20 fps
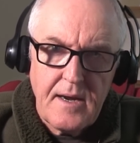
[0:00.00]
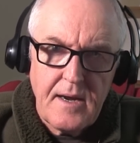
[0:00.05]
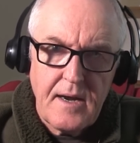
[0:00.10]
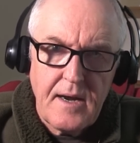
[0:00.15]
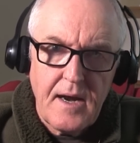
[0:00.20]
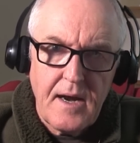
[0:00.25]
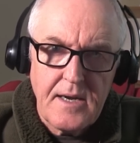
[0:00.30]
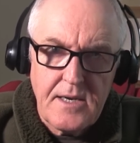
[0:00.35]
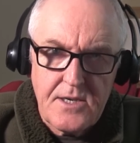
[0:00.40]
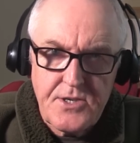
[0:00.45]

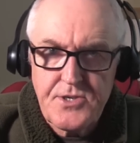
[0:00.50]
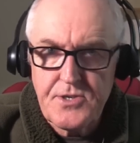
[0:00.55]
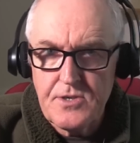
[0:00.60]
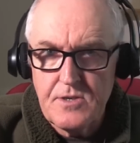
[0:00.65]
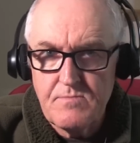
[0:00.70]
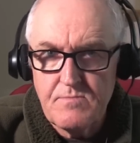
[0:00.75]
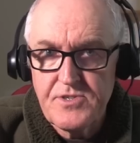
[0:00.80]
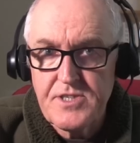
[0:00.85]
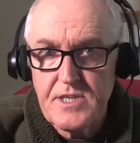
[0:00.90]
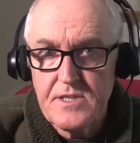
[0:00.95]
I
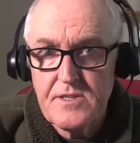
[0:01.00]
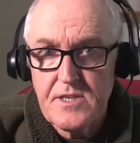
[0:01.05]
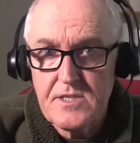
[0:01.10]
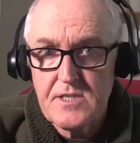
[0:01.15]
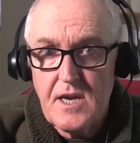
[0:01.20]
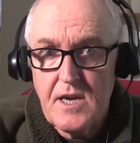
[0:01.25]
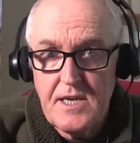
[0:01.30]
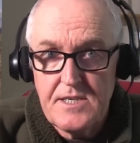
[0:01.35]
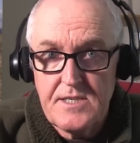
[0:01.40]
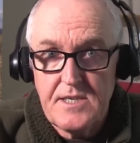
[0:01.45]
assume
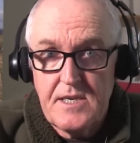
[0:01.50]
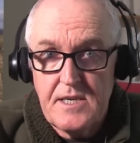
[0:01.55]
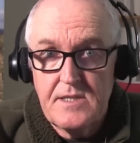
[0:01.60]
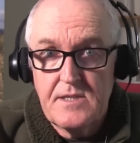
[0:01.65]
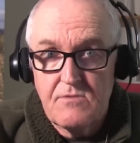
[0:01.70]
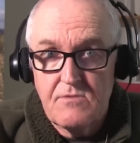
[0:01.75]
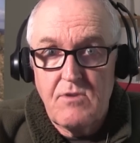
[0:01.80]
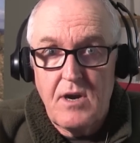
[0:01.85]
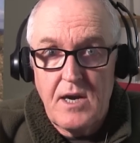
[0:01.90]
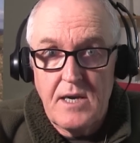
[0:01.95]
synthesize it in
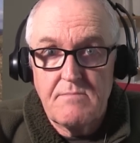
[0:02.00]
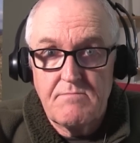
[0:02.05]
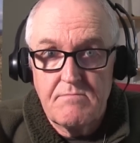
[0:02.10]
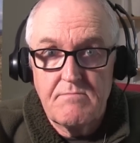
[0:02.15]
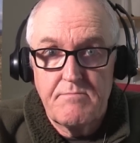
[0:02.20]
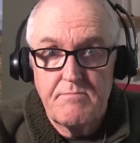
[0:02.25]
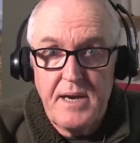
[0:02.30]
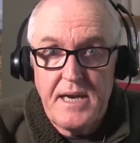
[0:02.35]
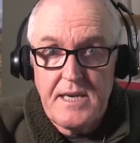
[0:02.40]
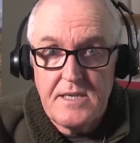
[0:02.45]
the right
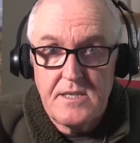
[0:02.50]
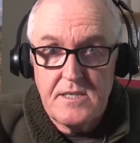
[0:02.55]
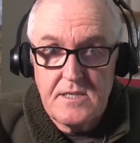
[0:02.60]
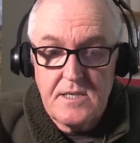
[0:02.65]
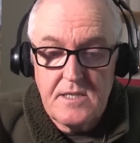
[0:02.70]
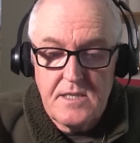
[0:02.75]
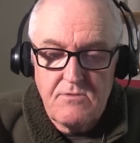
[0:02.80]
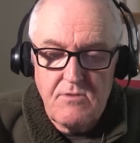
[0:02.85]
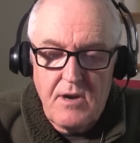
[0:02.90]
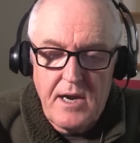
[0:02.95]
bases,
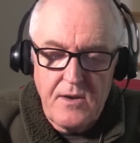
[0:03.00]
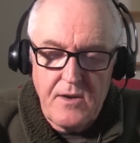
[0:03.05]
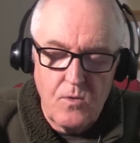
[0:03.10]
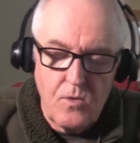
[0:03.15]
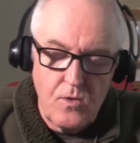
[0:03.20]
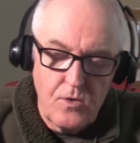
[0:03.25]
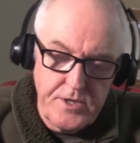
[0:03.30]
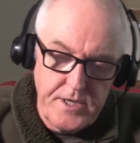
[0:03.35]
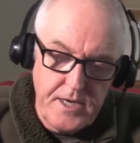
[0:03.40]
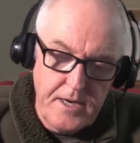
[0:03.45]
in the right
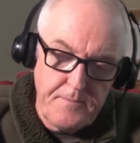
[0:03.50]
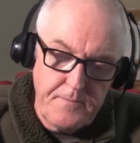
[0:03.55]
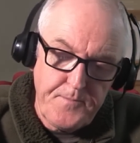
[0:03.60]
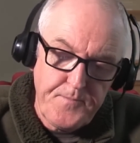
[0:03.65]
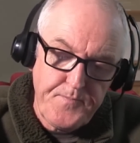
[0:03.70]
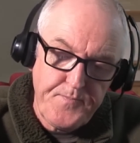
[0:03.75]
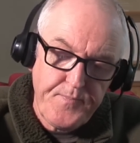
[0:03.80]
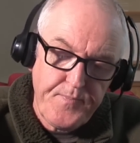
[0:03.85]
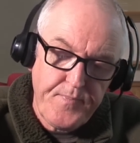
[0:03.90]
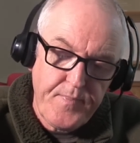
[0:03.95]
order.
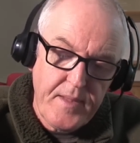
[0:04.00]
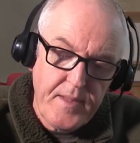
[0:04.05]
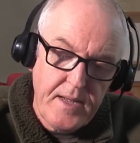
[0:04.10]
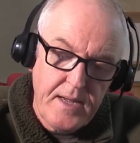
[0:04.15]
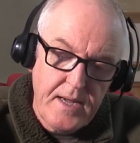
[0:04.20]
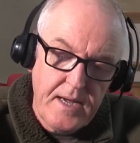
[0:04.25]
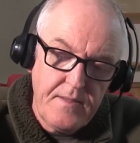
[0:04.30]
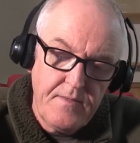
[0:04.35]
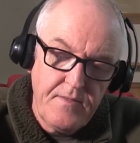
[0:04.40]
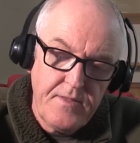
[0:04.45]

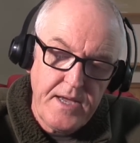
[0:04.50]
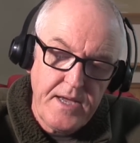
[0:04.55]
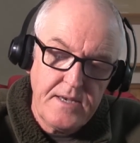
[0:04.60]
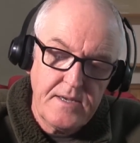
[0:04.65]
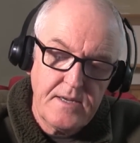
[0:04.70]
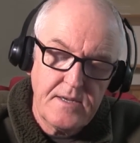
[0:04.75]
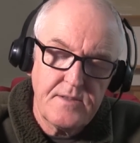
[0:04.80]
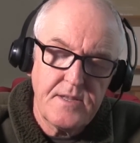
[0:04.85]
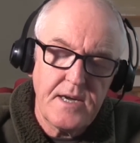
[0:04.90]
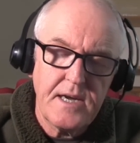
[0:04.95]
And
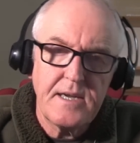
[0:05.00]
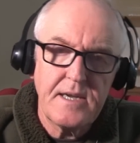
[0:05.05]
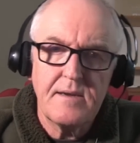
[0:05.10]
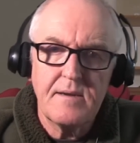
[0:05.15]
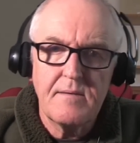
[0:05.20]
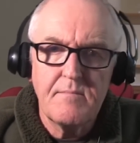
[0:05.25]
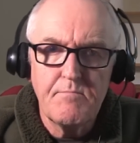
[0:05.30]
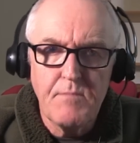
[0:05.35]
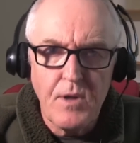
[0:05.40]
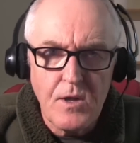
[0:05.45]
then they
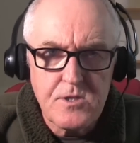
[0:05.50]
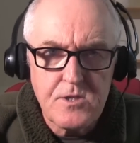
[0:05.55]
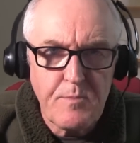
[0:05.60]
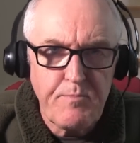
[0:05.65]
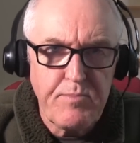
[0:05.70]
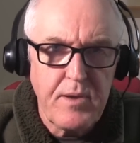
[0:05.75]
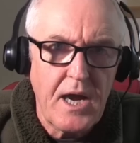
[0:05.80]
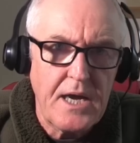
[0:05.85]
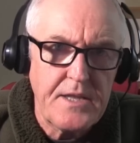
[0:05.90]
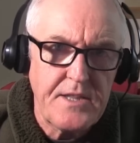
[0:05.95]

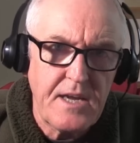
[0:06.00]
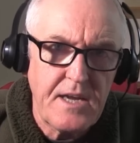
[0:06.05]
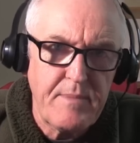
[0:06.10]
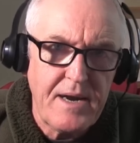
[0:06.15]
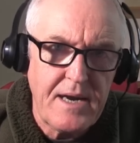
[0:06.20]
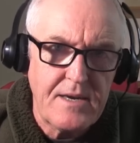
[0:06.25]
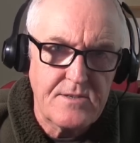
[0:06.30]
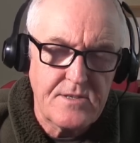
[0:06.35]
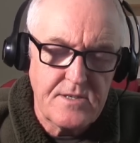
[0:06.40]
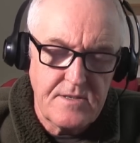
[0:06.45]
multiply the
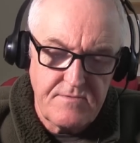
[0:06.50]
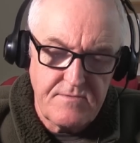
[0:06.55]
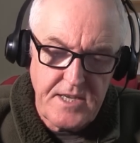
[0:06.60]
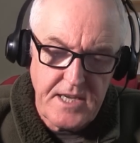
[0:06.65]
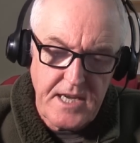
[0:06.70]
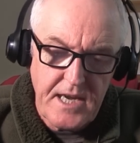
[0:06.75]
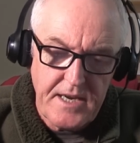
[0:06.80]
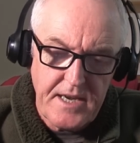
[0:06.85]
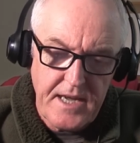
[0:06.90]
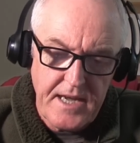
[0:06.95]
amount of
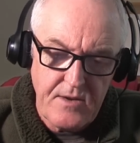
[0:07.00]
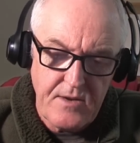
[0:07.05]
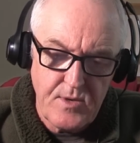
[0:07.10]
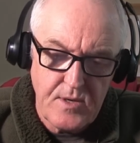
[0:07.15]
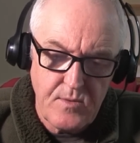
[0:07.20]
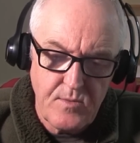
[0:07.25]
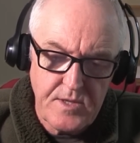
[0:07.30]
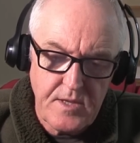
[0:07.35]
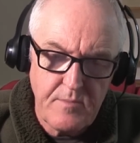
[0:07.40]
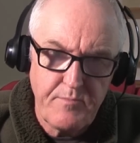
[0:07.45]
DNA
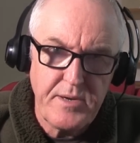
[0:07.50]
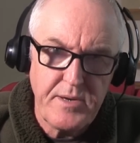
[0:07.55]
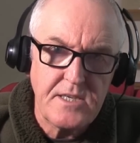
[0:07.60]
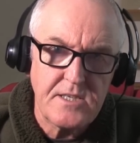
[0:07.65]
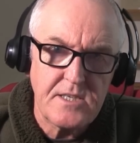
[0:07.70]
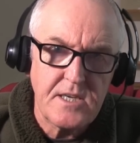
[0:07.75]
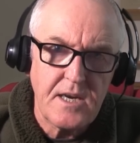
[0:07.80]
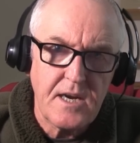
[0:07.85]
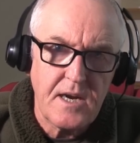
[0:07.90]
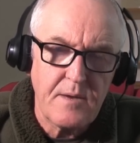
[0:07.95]
with the
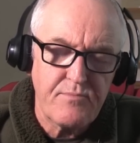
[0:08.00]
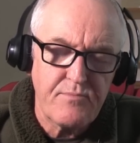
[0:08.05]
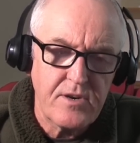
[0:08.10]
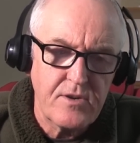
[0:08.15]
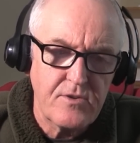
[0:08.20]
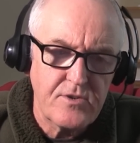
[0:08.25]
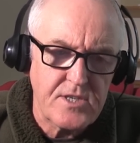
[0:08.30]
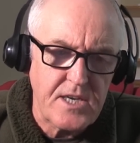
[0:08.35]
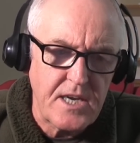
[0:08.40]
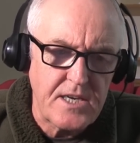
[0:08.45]
PCR
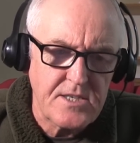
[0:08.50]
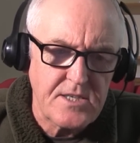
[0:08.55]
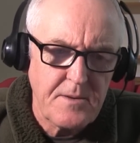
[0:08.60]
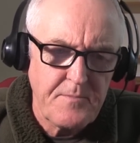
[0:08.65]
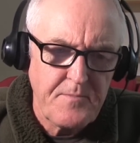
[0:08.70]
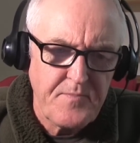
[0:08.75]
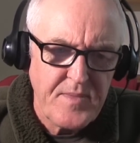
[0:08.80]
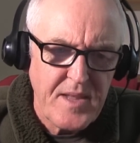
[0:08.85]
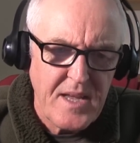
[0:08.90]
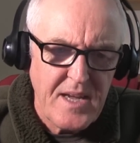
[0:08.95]
process.
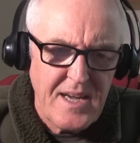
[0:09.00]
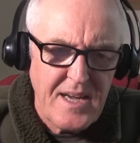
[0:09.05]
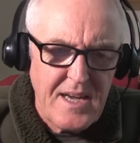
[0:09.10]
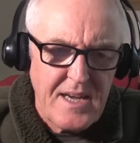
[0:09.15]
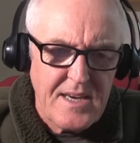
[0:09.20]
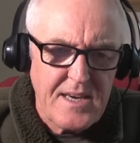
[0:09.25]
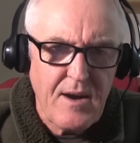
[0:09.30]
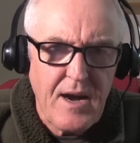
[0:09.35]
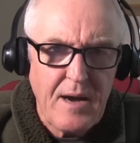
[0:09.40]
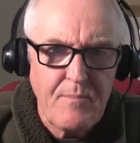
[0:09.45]

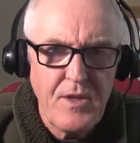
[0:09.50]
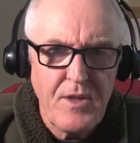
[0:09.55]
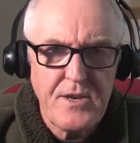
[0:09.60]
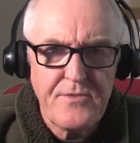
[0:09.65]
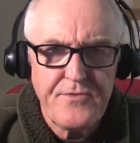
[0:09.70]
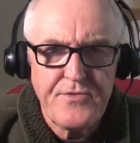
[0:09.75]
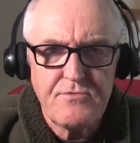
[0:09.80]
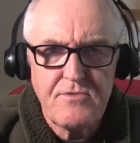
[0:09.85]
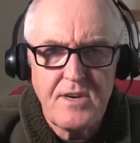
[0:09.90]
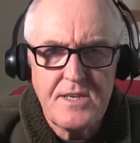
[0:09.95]
Now, I'm not a
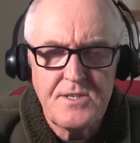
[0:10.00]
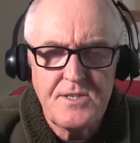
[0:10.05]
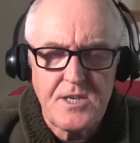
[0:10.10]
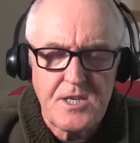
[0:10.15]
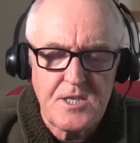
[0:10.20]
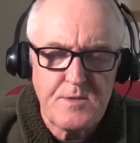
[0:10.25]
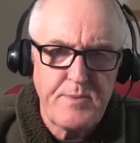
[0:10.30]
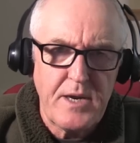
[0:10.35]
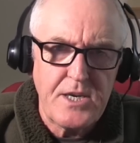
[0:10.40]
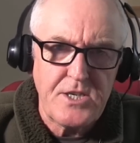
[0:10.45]

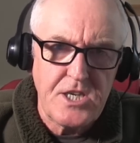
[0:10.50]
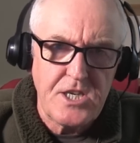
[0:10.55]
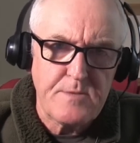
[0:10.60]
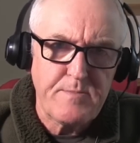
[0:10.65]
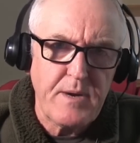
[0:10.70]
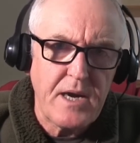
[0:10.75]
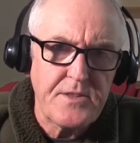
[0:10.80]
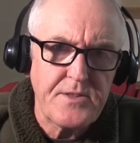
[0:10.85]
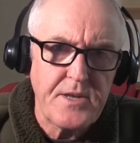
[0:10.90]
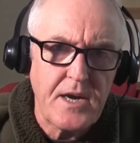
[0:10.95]
forensic specialist,
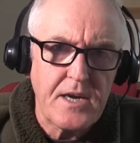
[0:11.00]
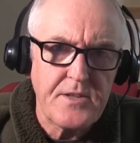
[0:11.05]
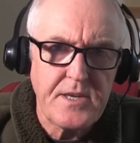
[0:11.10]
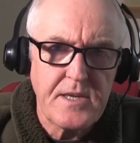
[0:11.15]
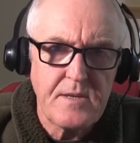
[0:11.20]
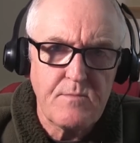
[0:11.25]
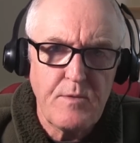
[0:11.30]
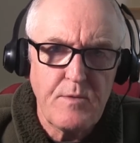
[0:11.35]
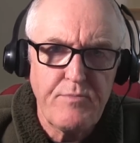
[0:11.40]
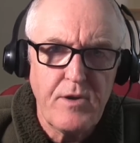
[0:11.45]
but I
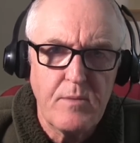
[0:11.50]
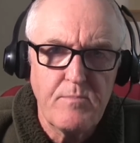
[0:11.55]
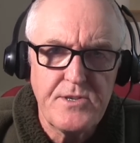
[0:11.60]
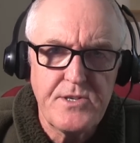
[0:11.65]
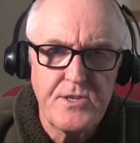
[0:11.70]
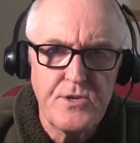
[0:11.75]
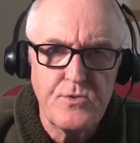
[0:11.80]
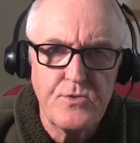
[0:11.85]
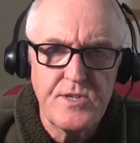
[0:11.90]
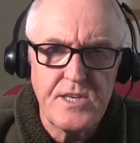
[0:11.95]
think we probably
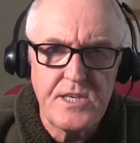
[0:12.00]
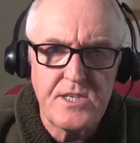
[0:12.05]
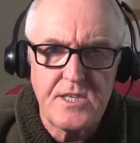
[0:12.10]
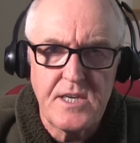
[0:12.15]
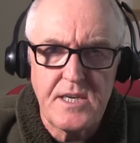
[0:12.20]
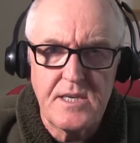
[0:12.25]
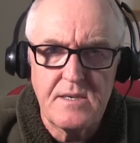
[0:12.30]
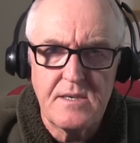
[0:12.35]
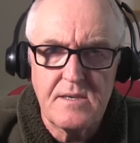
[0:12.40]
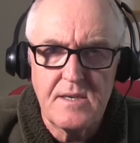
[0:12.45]
do this
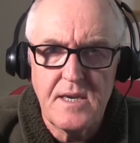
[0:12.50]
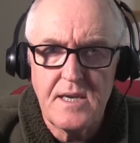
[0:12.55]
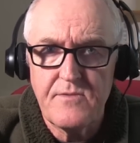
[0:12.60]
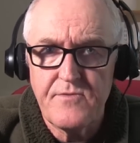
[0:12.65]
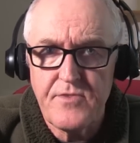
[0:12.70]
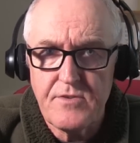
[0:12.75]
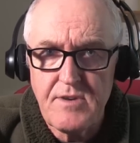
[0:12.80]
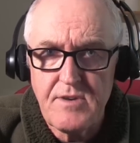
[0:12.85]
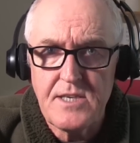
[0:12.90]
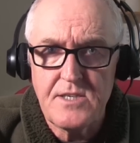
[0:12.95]
in
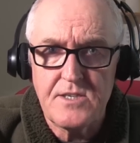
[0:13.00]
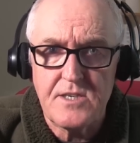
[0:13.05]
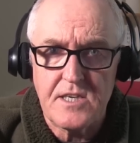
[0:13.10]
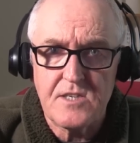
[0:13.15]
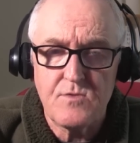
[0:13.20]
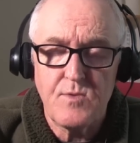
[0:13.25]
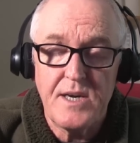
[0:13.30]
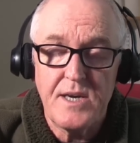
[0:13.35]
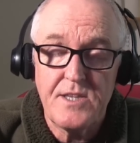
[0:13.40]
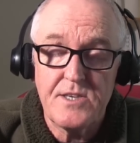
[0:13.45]
forensics,
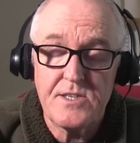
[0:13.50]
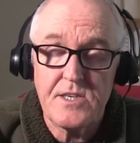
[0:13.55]
where there's a